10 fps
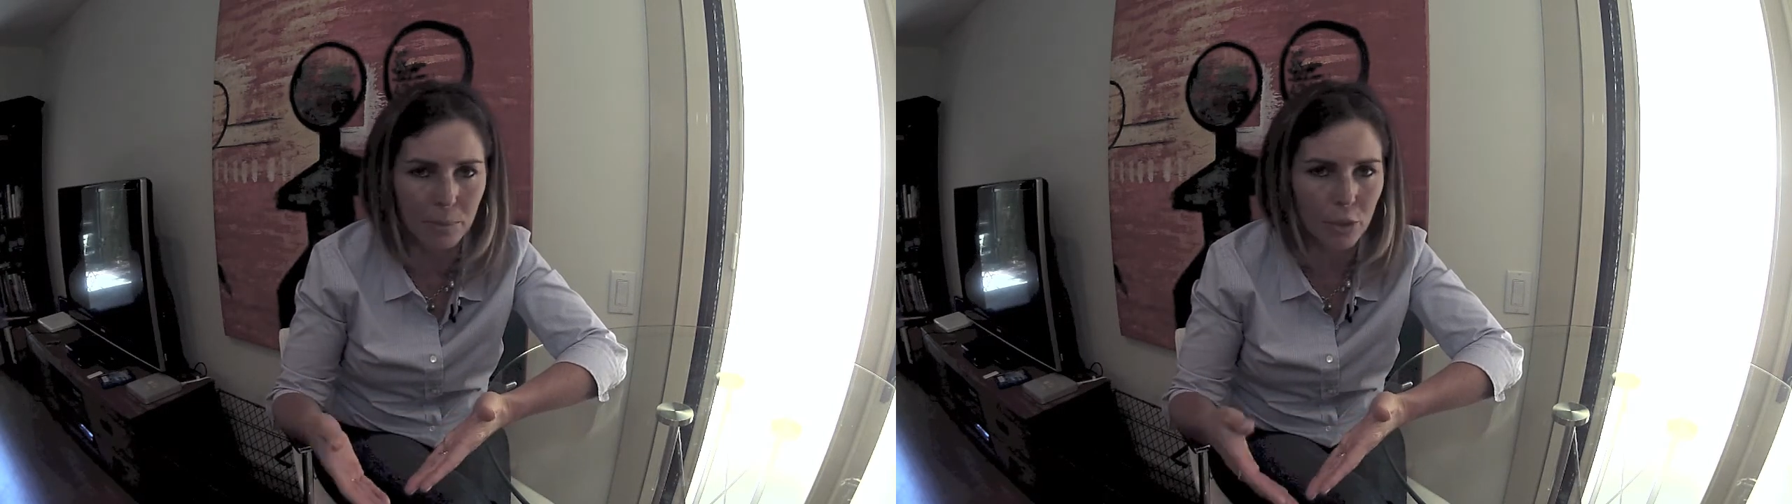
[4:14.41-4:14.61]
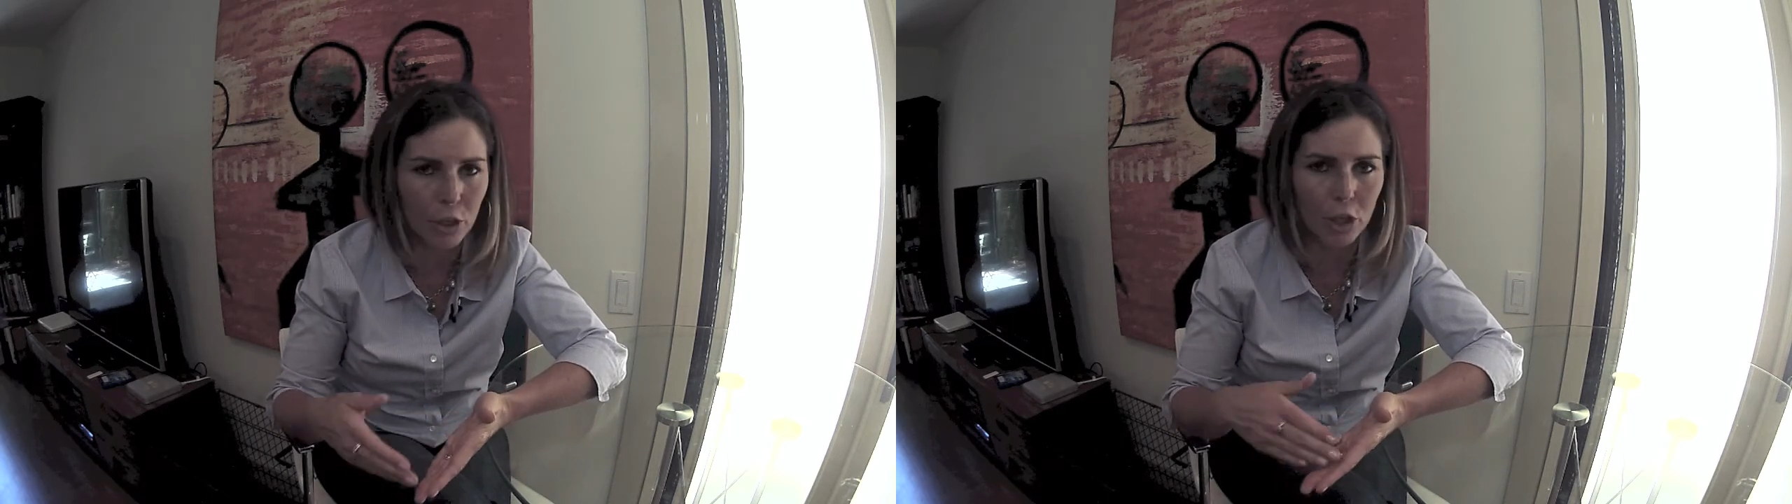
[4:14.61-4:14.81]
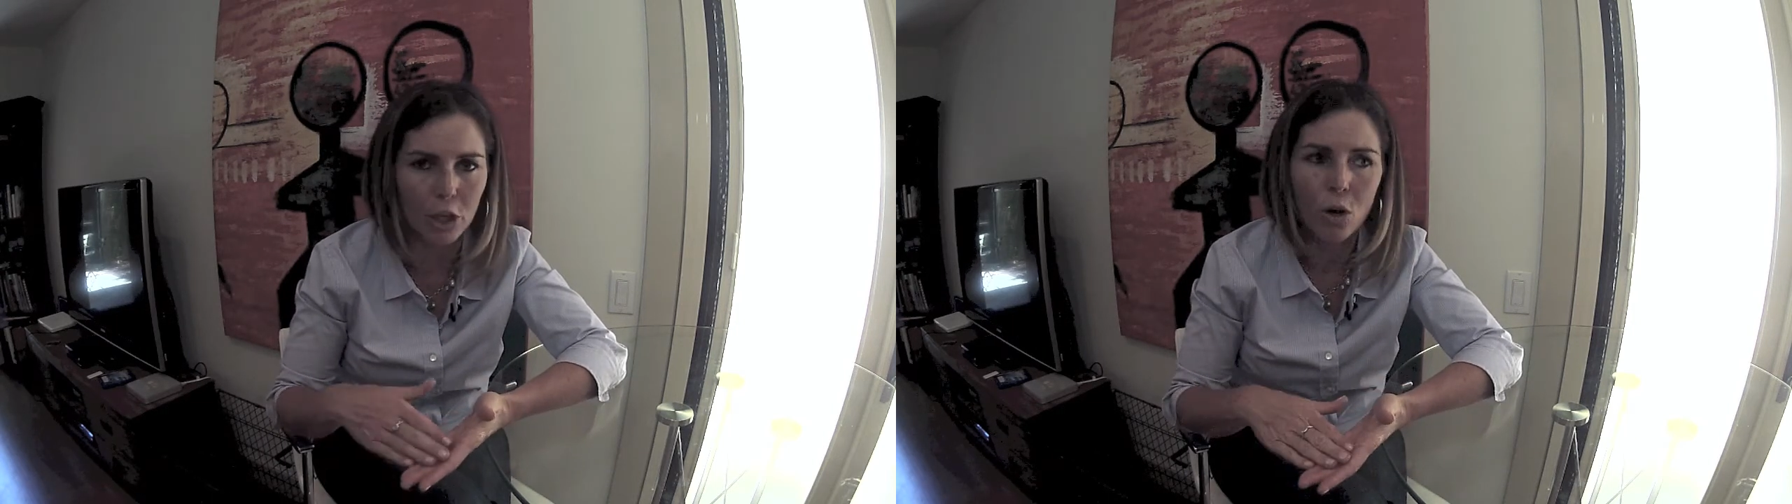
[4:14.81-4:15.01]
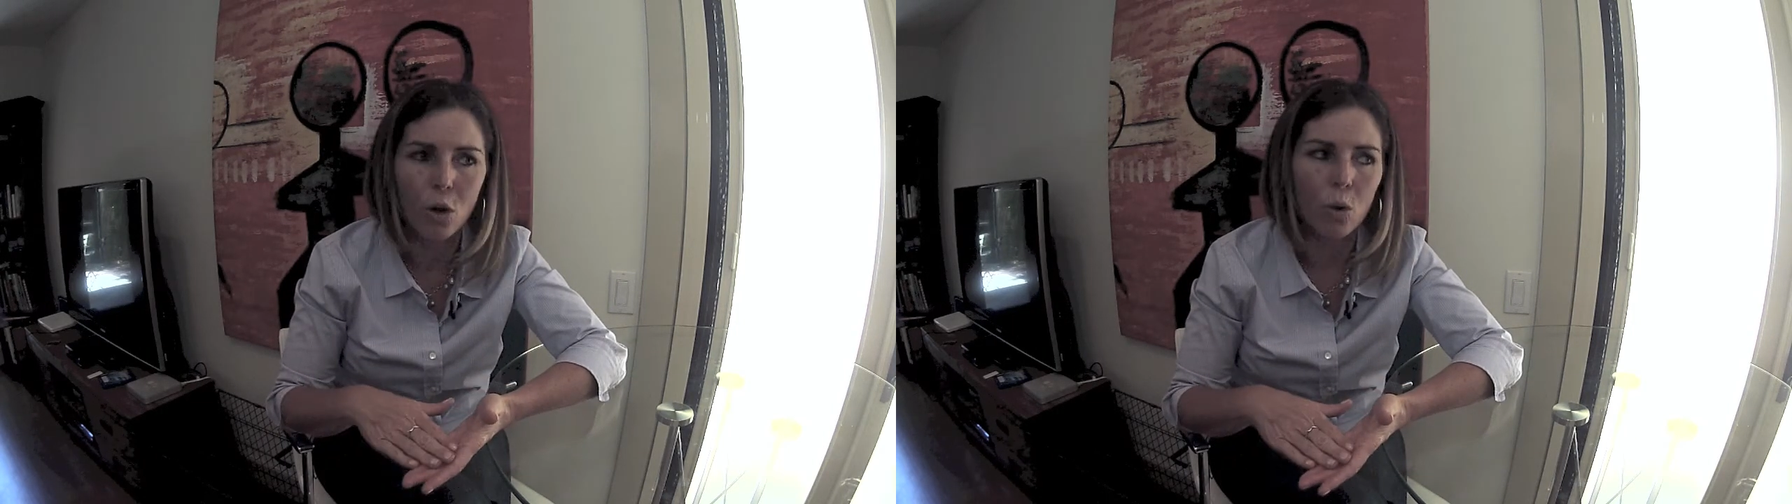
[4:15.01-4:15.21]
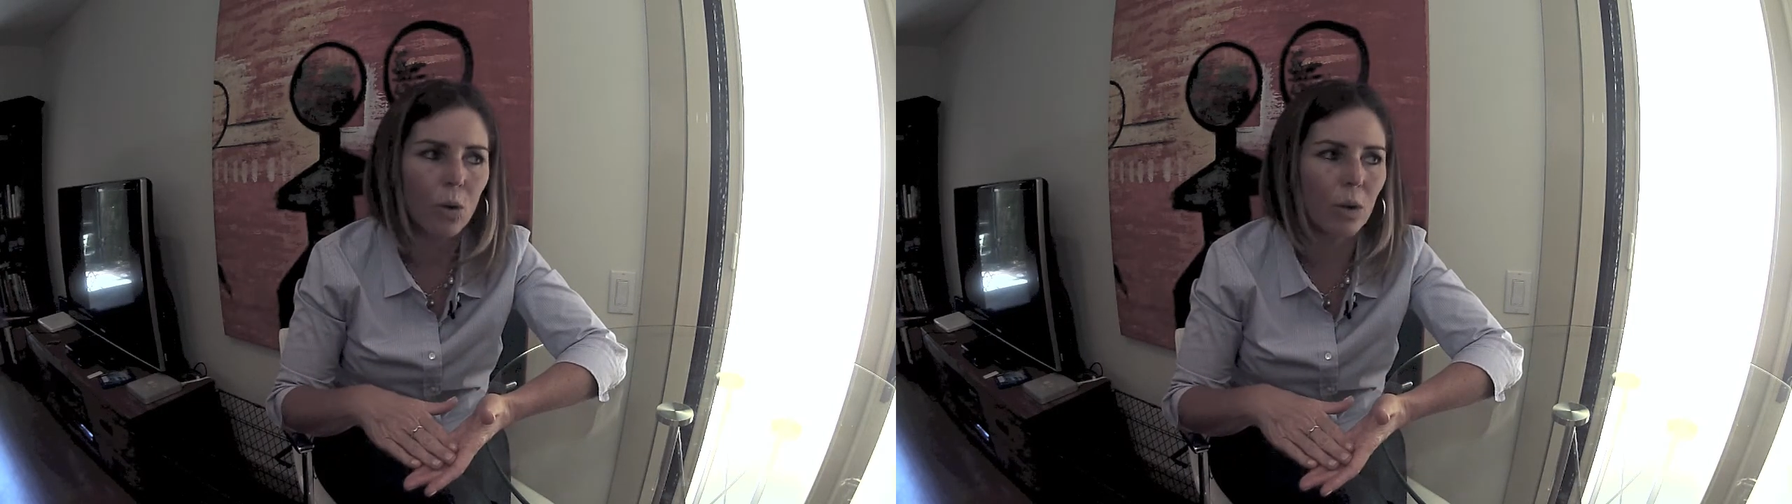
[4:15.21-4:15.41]
burner
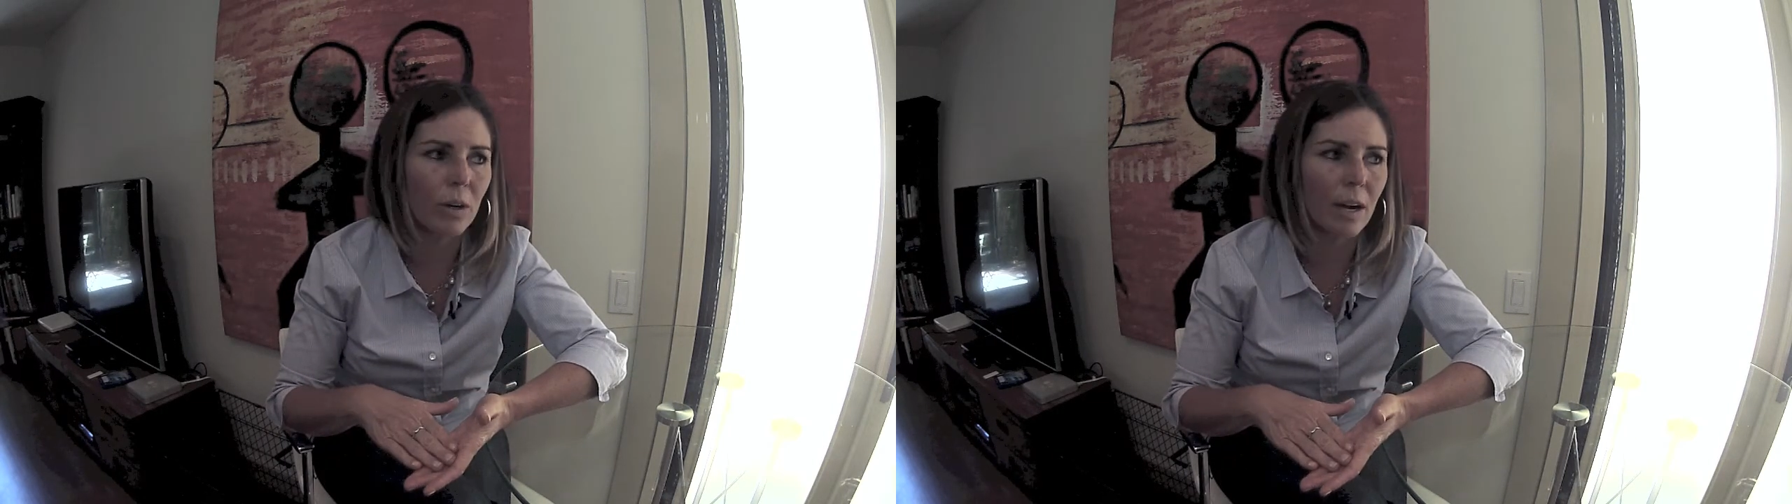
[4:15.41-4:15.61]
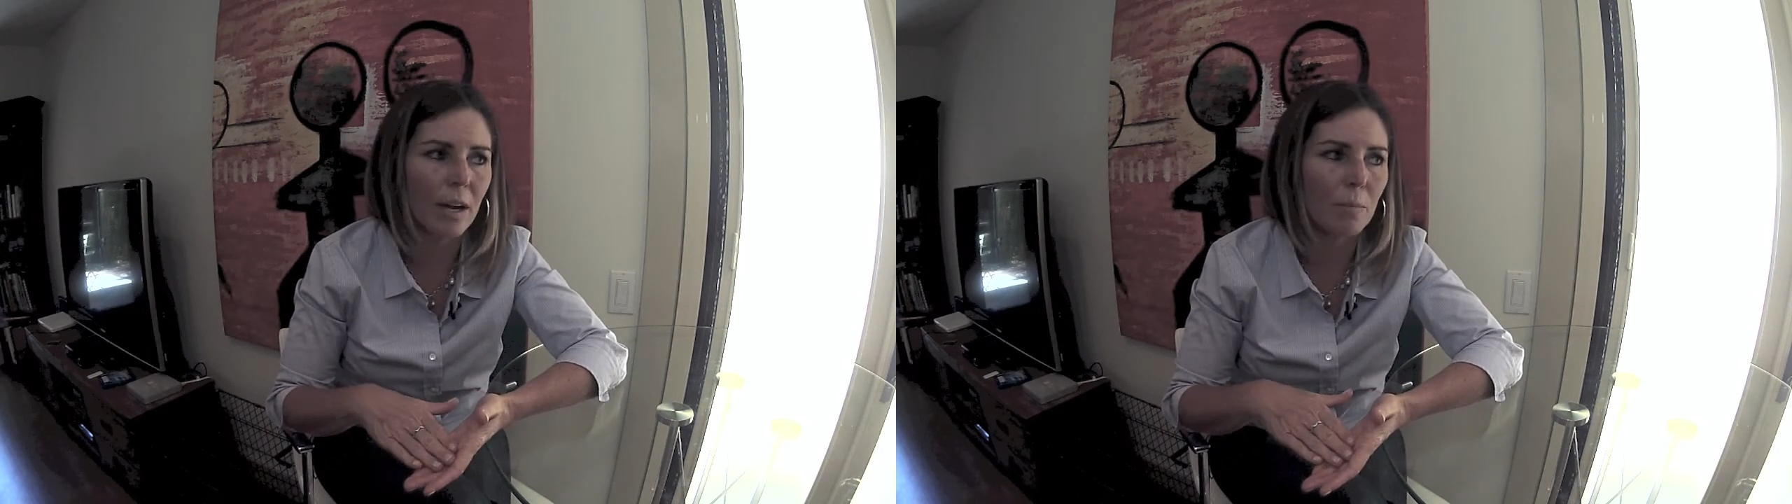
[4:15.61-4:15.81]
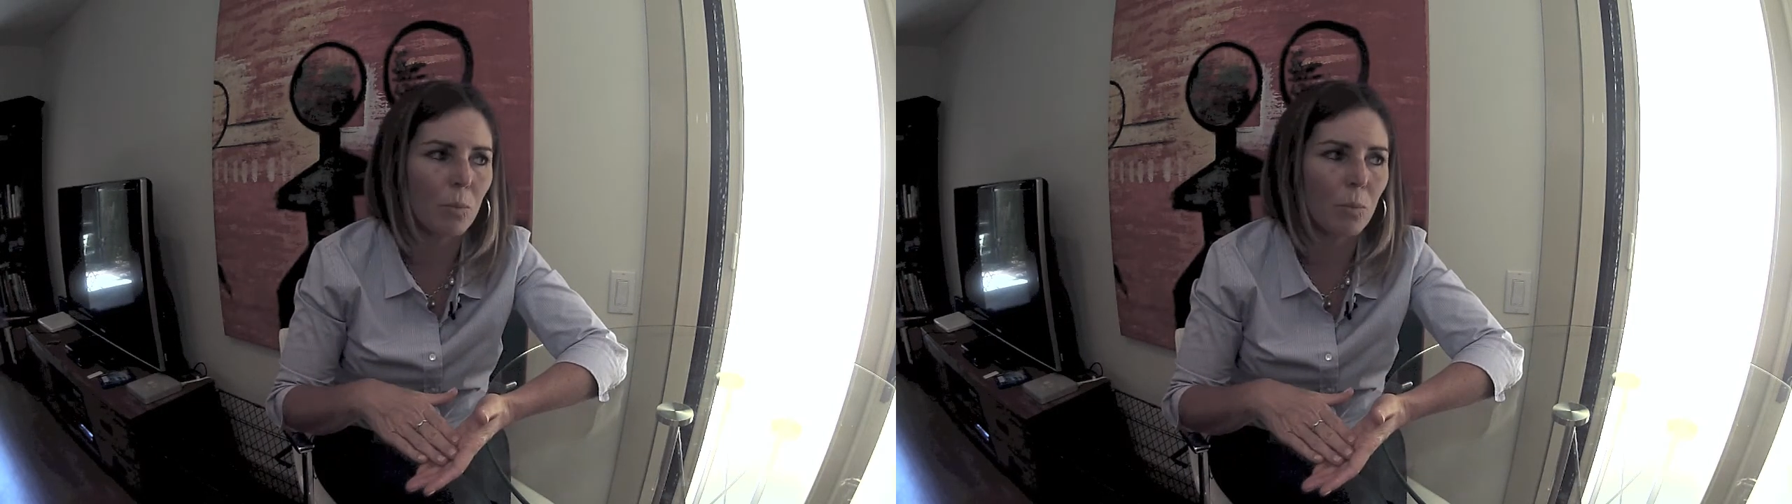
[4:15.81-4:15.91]
or um,